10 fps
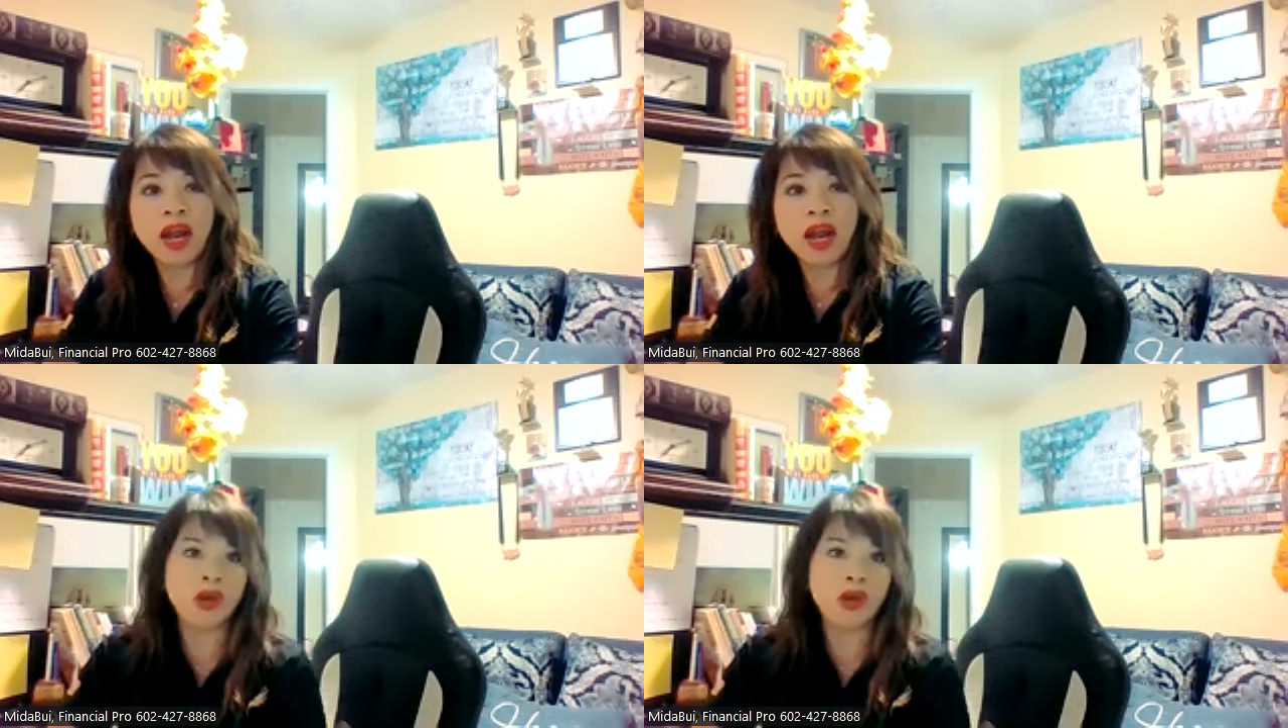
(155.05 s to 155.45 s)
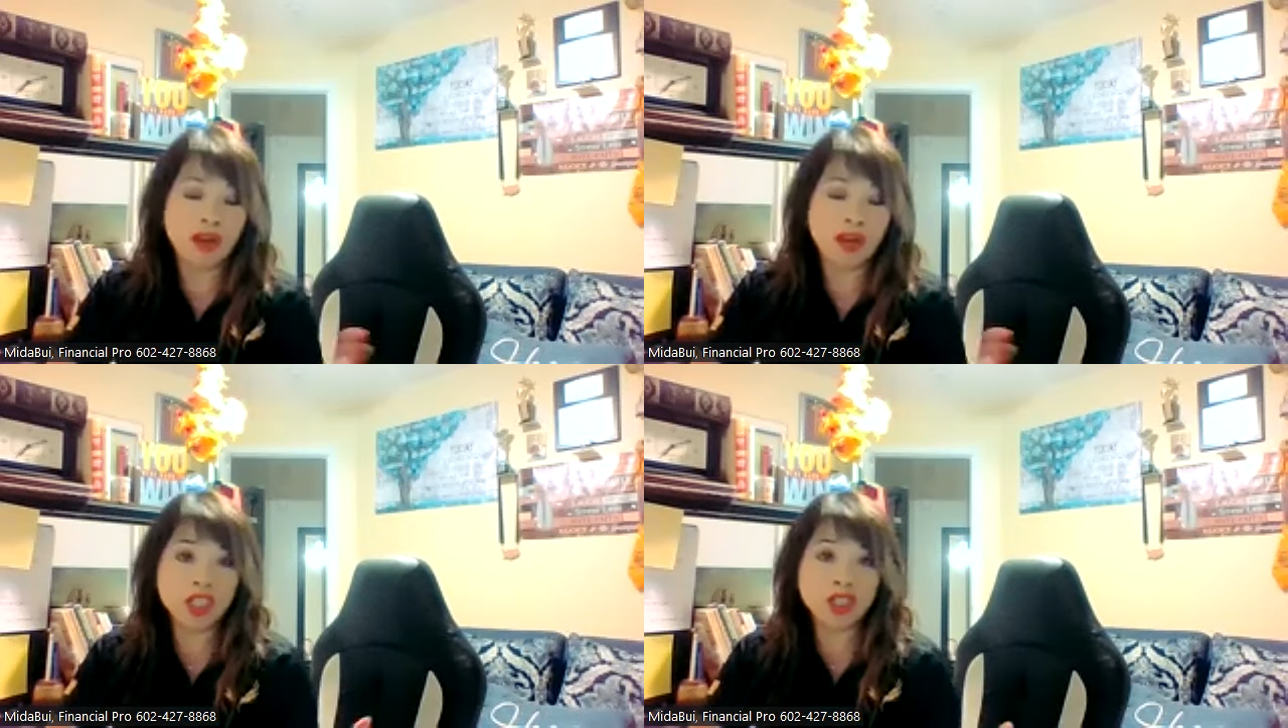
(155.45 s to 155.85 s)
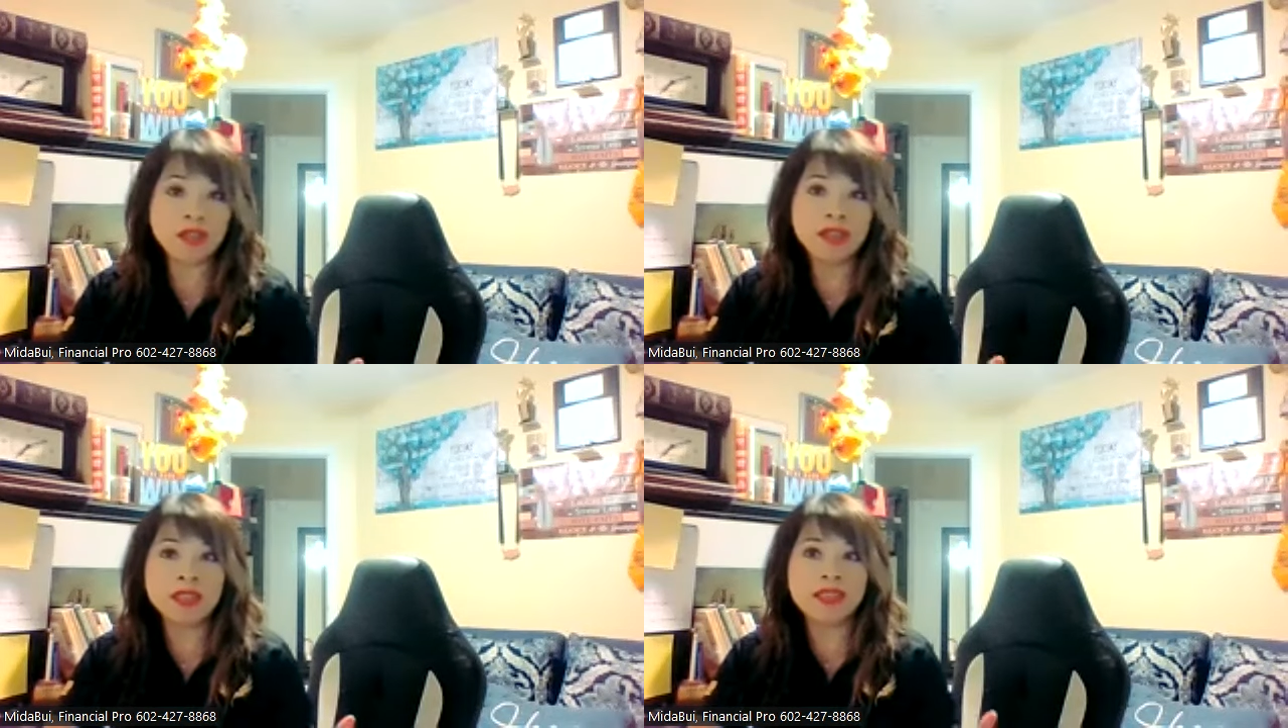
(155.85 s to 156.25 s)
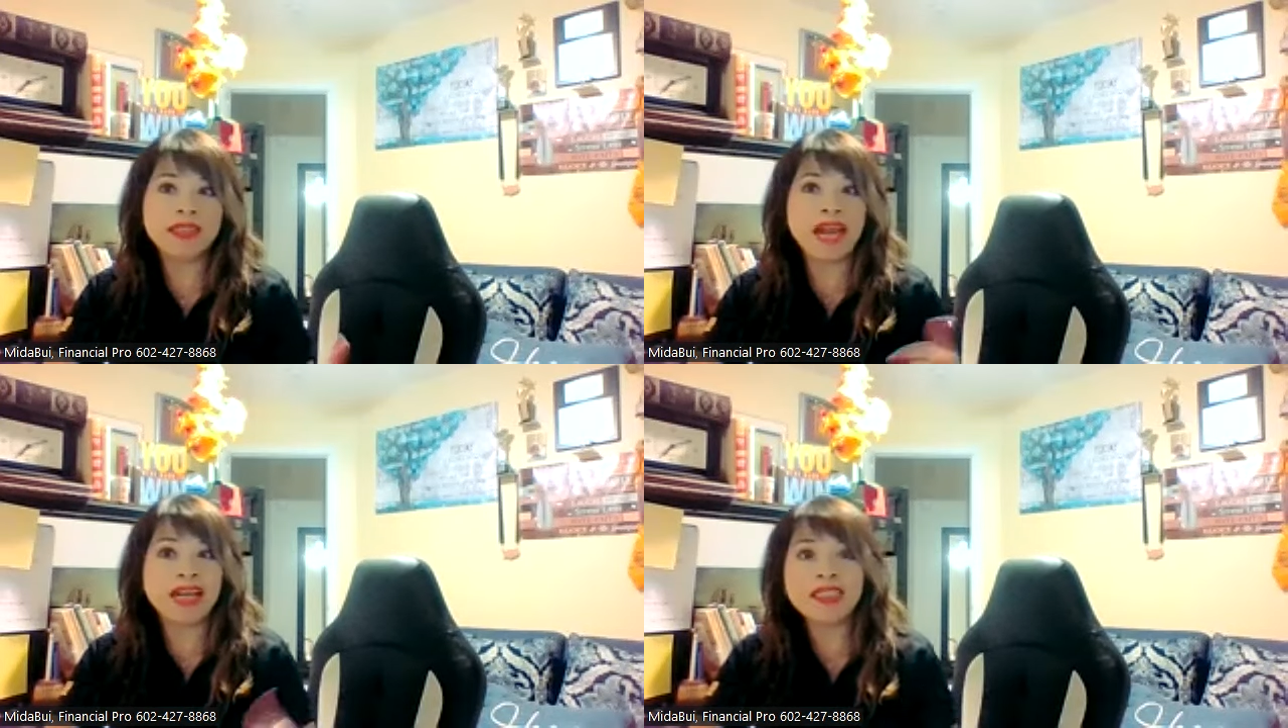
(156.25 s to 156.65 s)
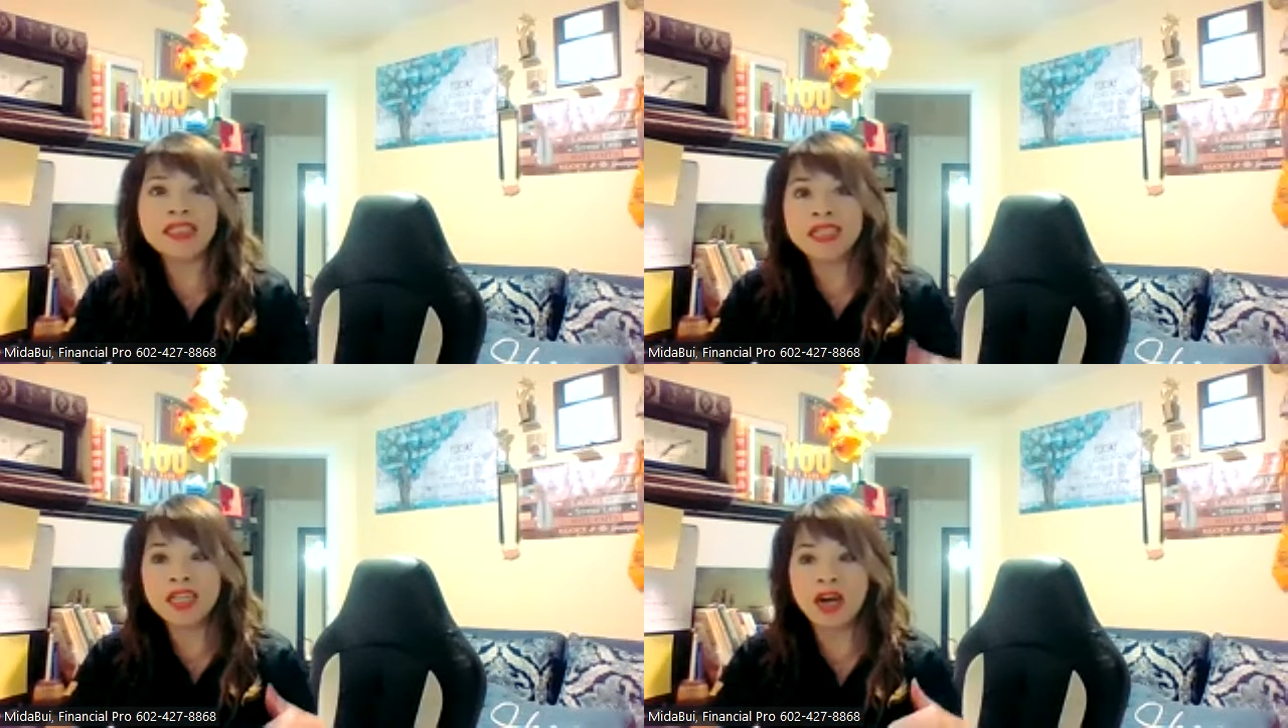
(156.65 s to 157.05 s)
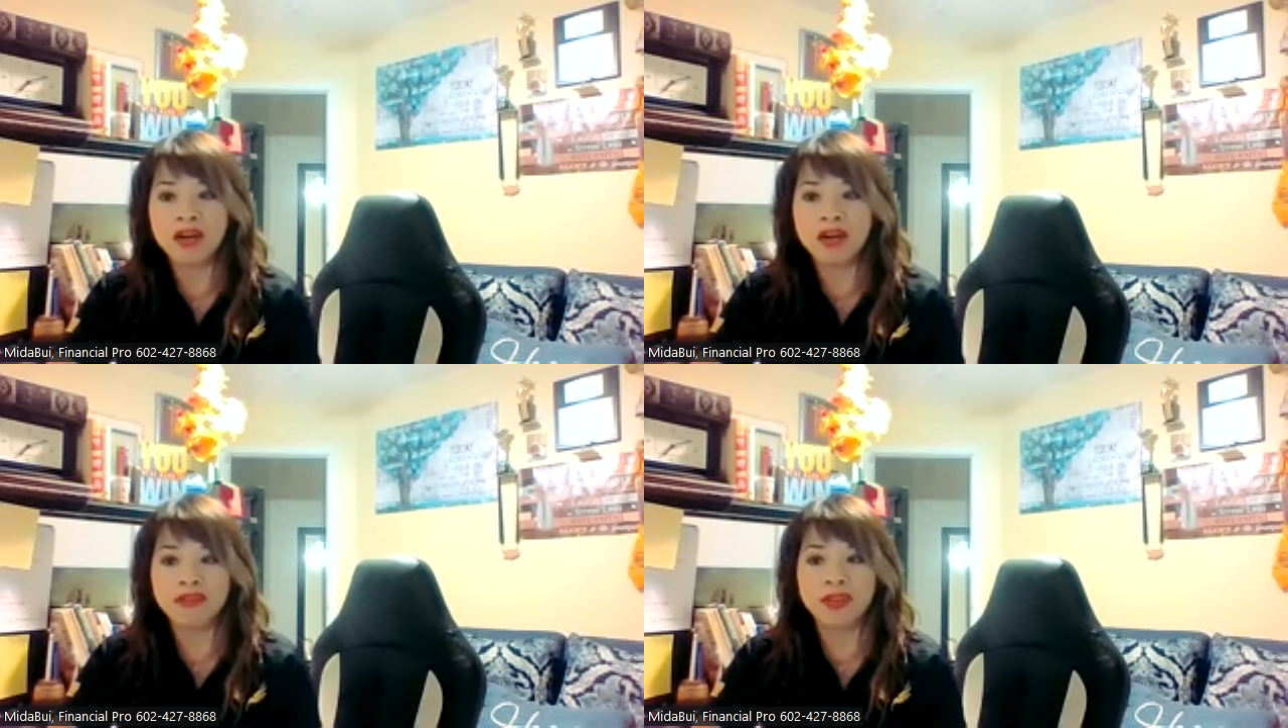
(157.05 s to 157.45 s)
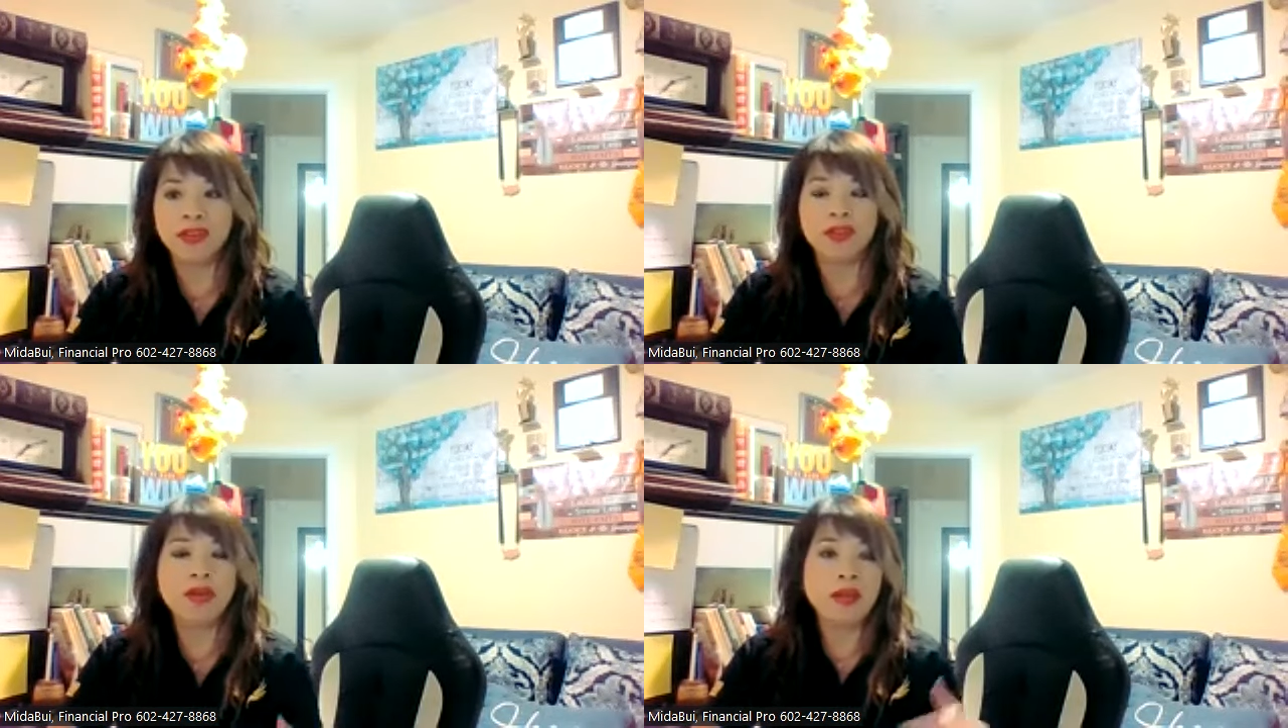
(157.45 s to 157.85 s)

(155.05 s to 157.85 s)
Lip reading: you know, insurance doesn't cover,